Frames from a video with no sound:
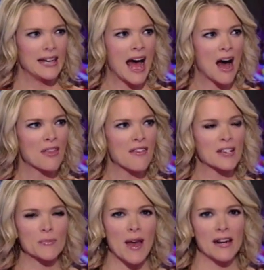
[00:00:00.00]
And now they've
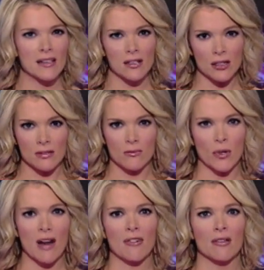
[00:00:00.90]
expanded it to just
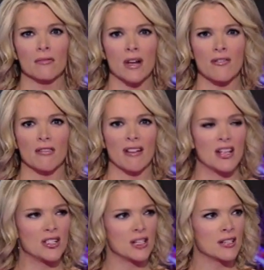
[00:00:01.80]
whatever your
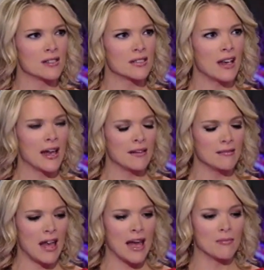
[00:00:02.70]
age is,
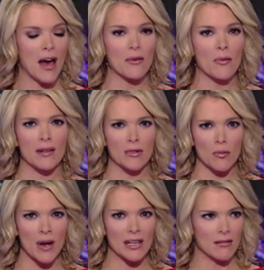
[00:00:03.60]
and by the way,
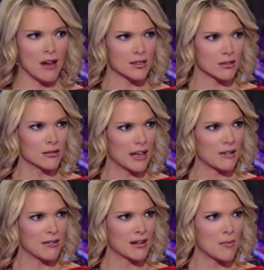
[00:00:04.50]
your money also,
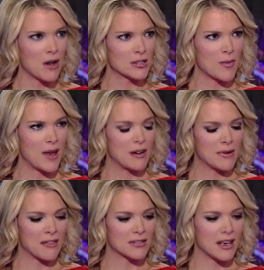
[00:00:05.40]
like your income also mattered.
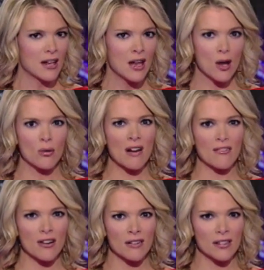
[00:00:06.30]
Now they're saying
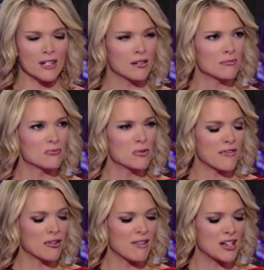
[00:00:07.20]
whatever
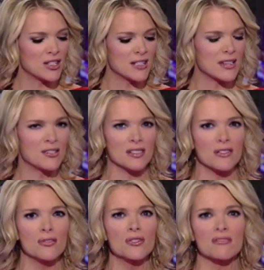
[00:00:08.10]
your age is, and
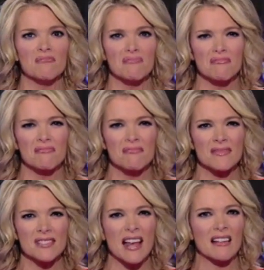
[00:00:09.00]
you just
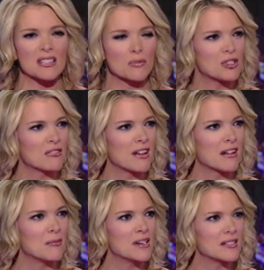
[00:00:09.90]
tell us what your
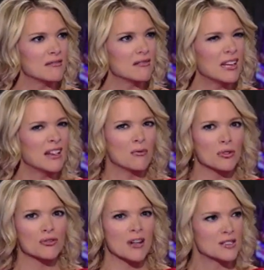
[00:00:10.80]
income is, and
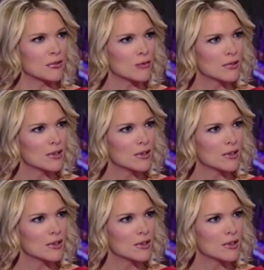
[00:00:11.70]
we'll trust you.